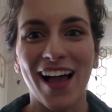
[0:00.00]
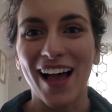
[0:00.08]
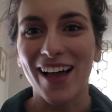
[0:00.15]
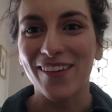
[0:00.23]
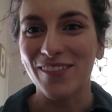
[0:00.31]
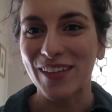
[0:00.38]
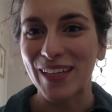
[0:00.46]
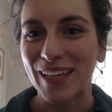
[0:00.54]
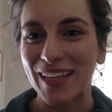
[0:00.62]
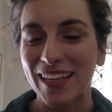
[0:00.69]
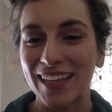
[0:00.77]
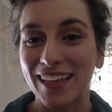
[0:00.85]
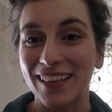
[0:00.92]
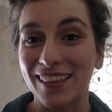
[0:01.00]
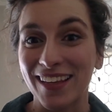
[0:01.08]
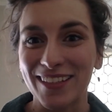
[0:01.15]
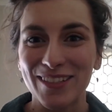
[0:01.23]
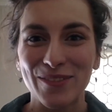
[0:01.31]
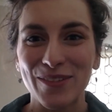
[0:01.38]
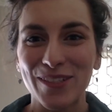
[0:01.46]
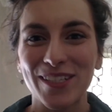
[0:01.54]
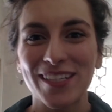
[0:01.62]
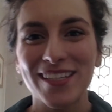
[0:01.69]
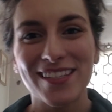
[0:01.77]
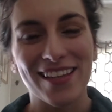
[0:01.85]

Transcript: having light switches